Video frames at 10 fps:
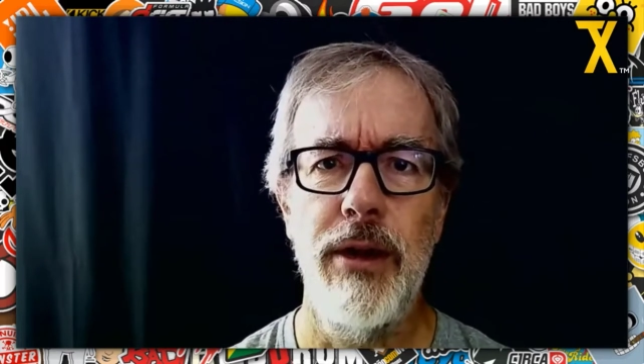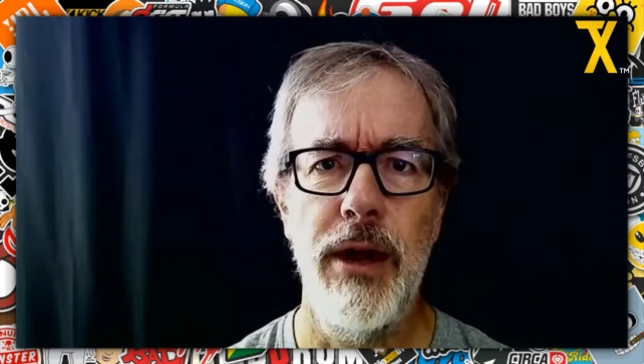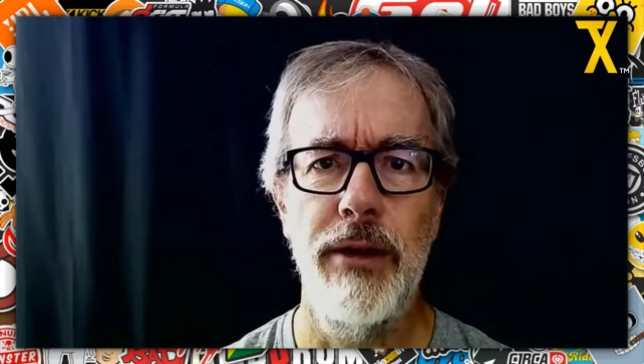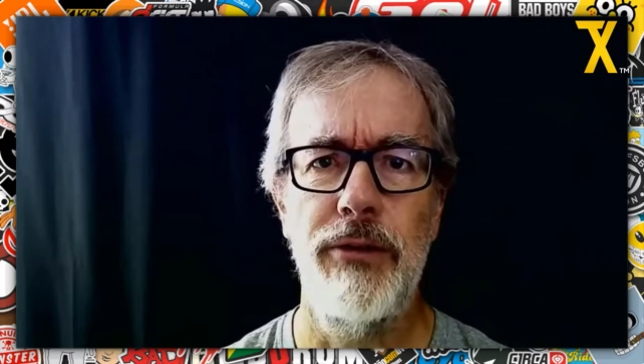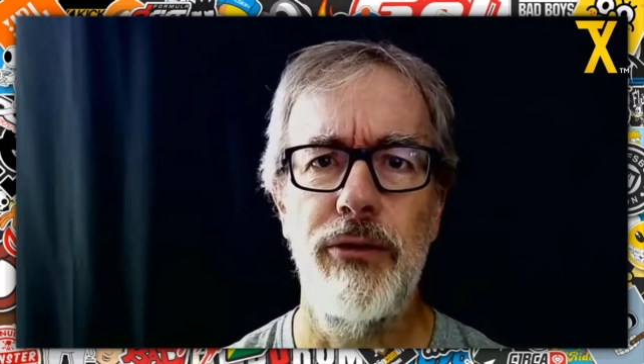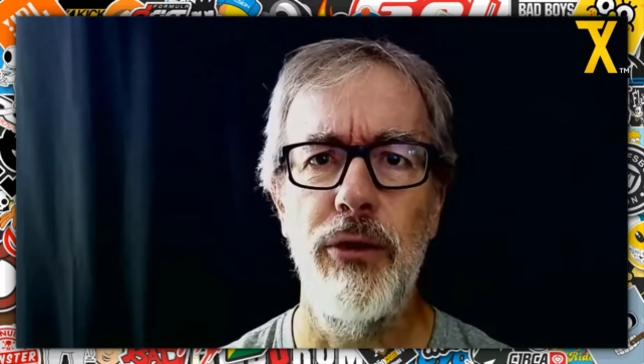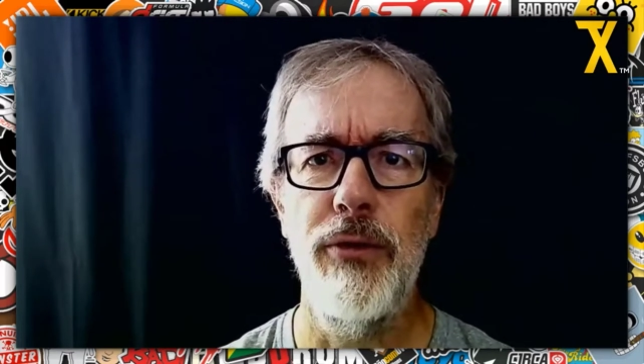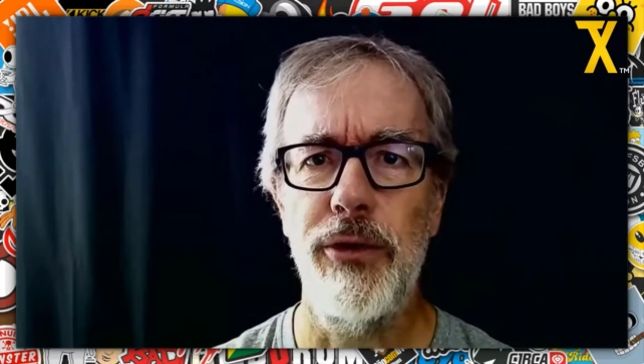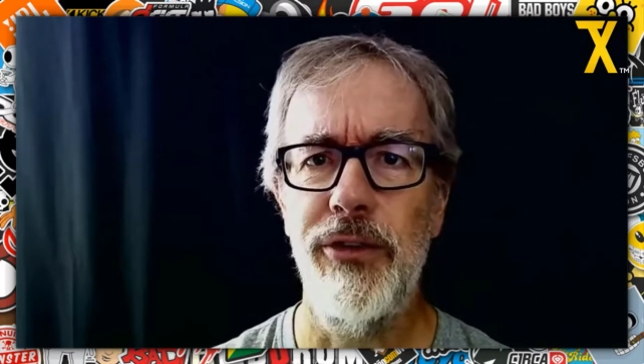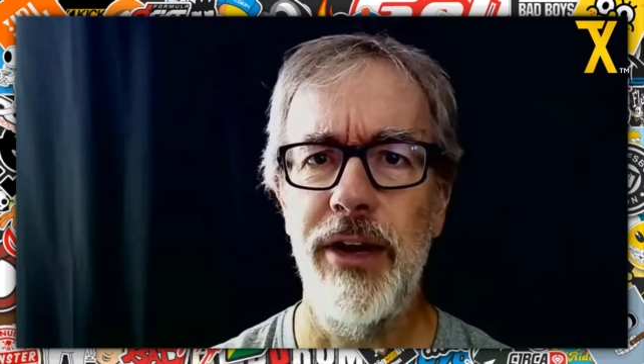and
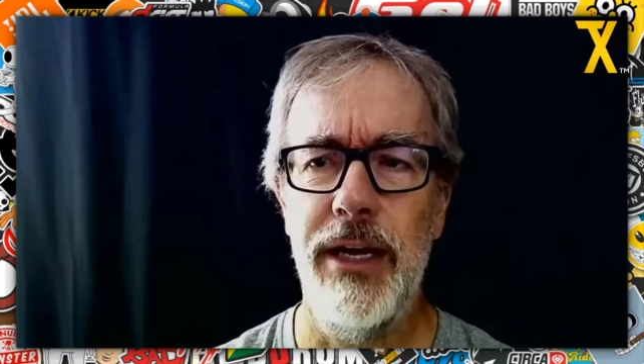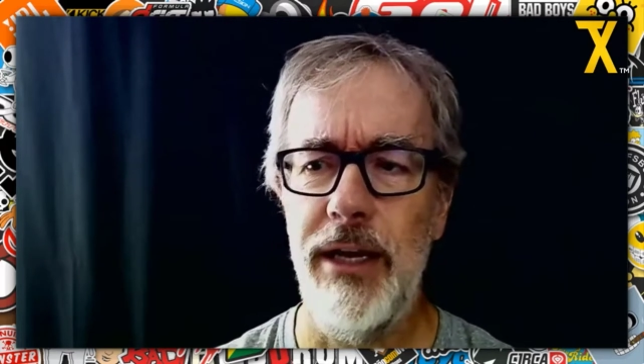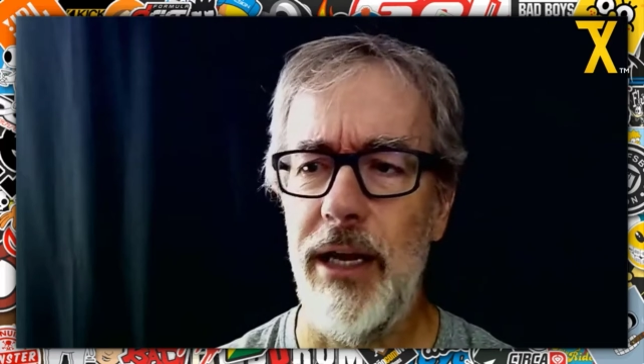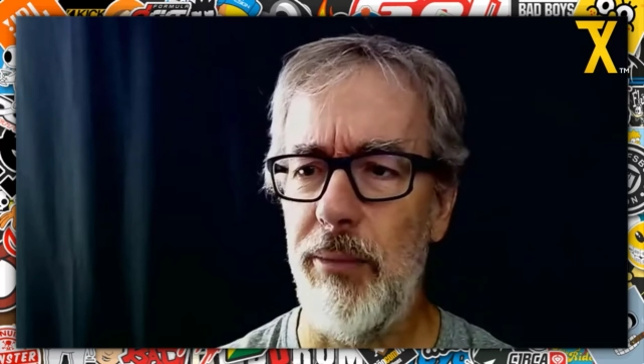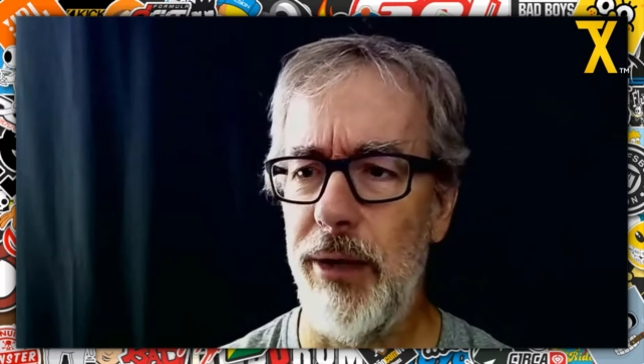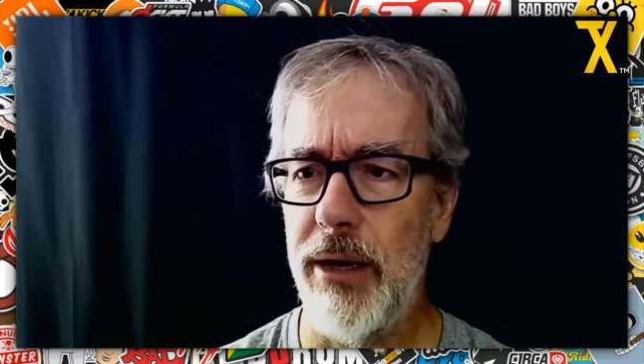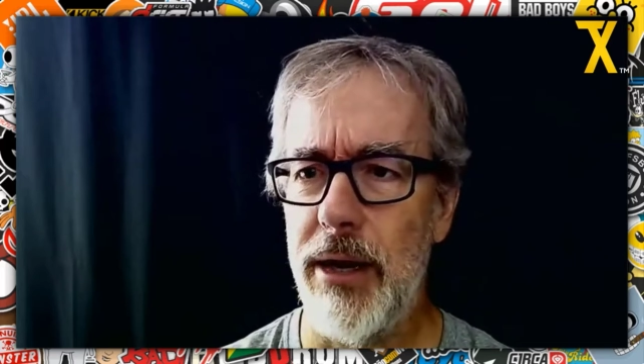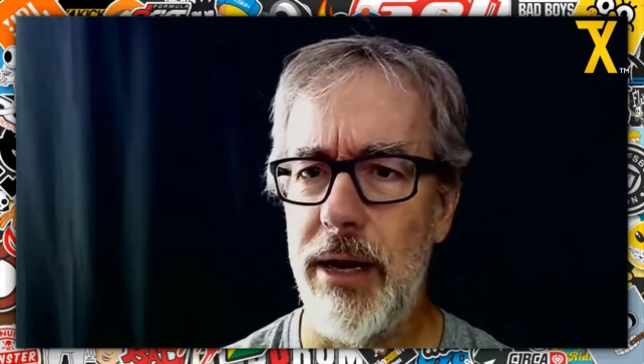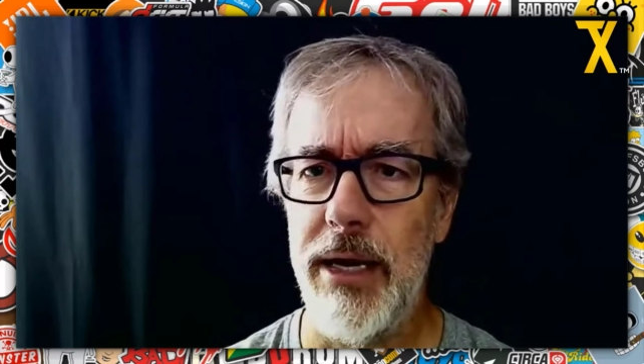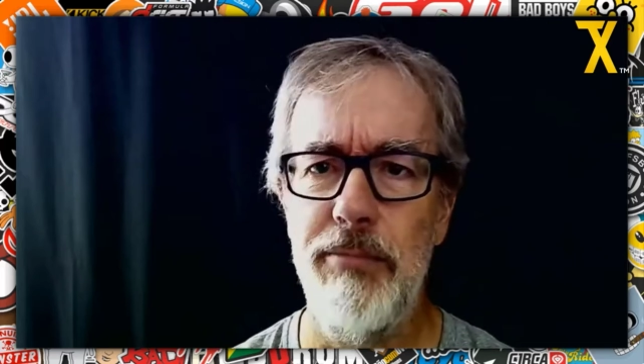server-side
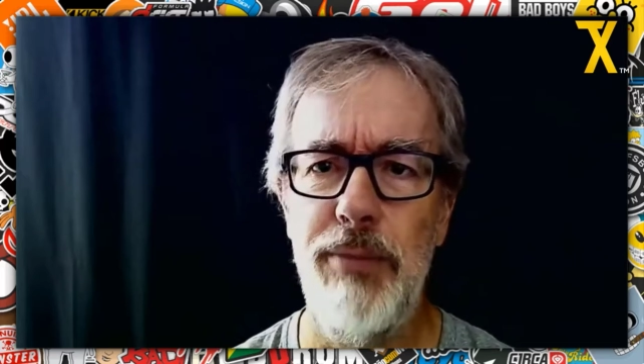API.